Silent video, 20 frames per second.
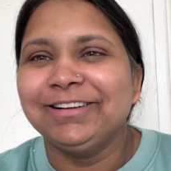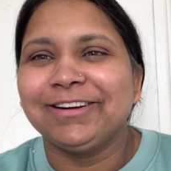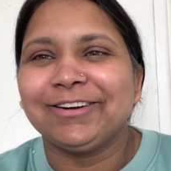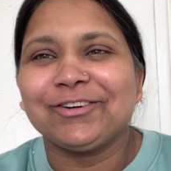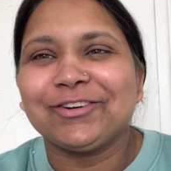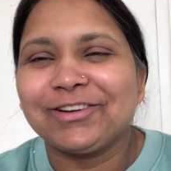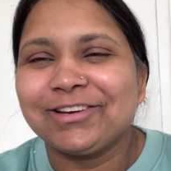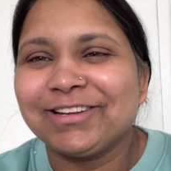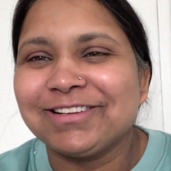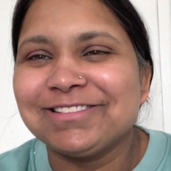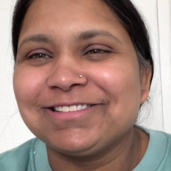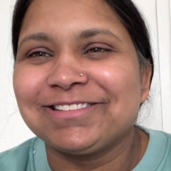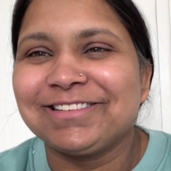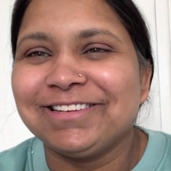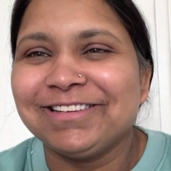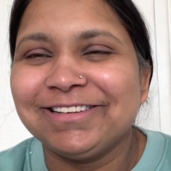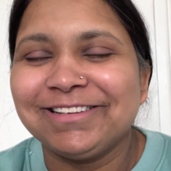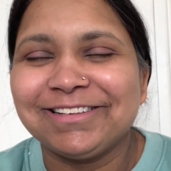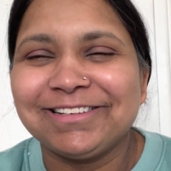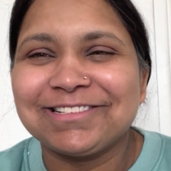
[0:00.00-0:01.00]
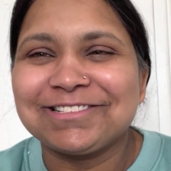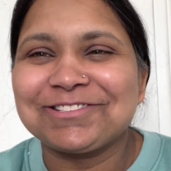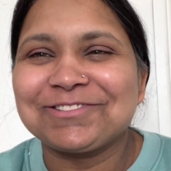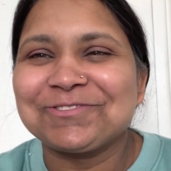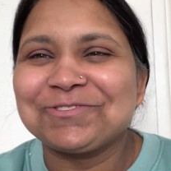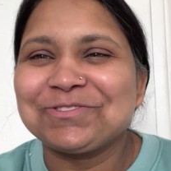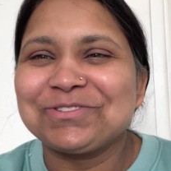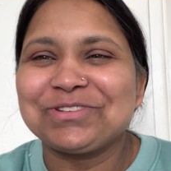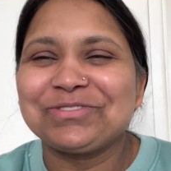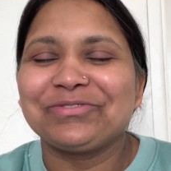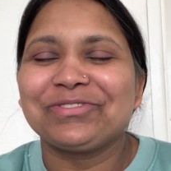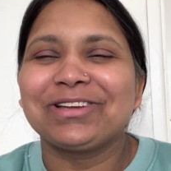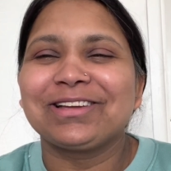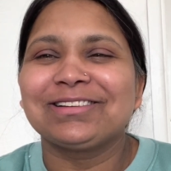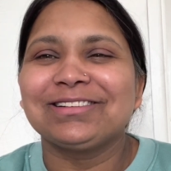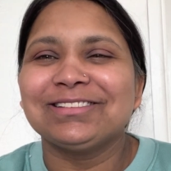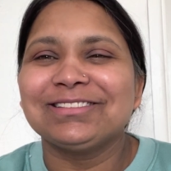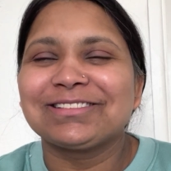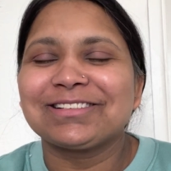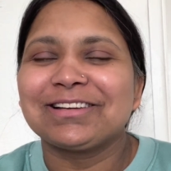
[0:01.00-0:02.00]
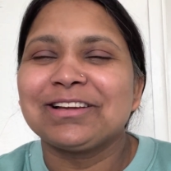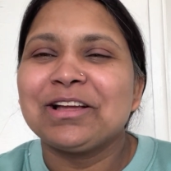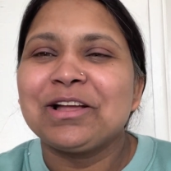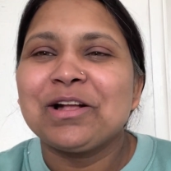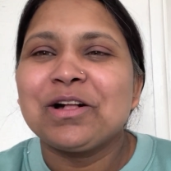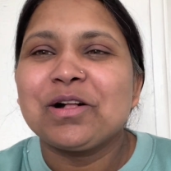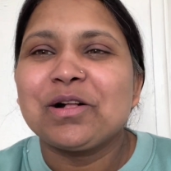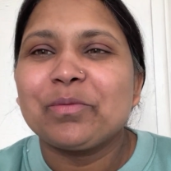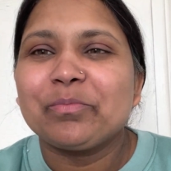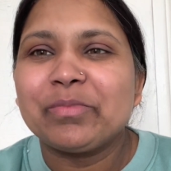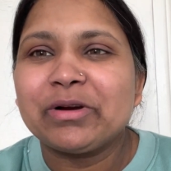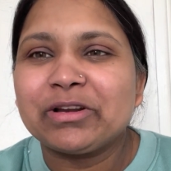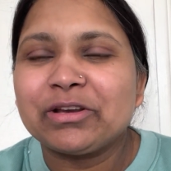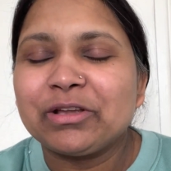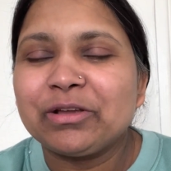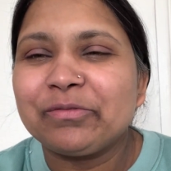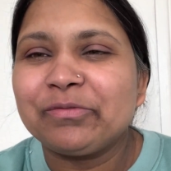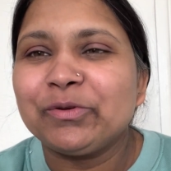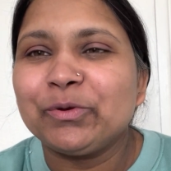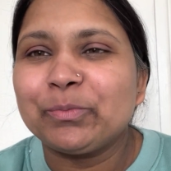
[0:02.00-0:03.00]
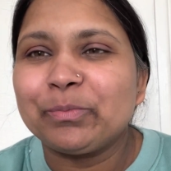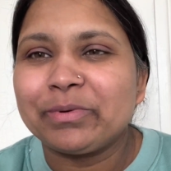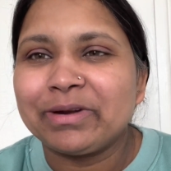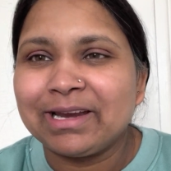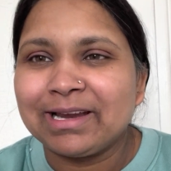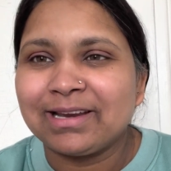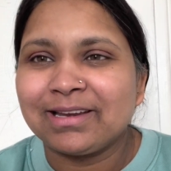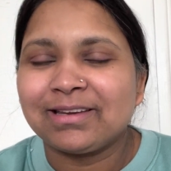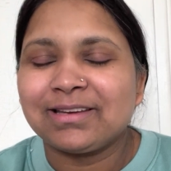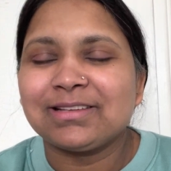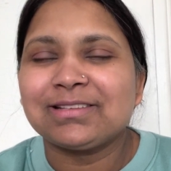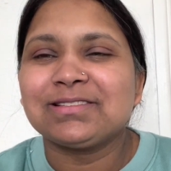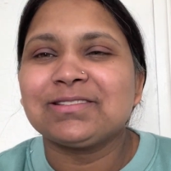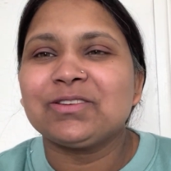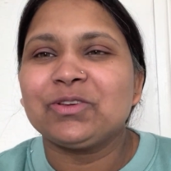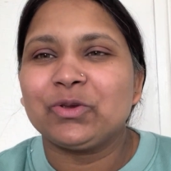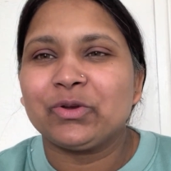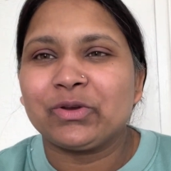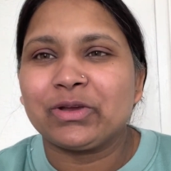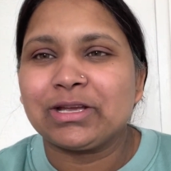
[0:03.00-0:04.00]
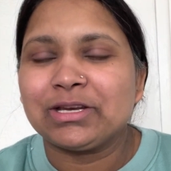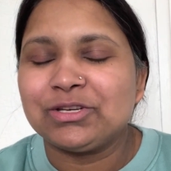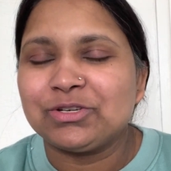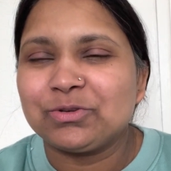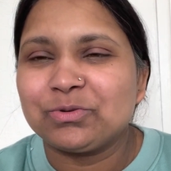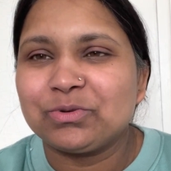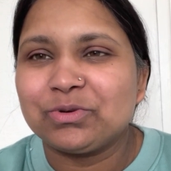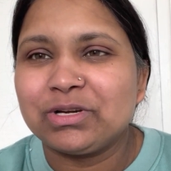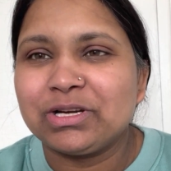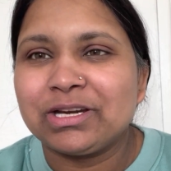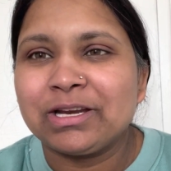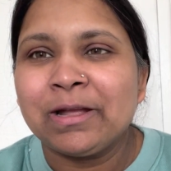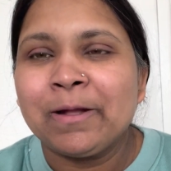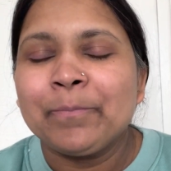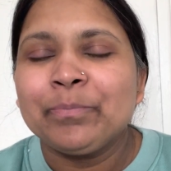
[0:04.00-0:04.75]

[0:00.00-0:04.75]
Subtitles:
Honestly, it's too difficult, but if you practice, you can do it.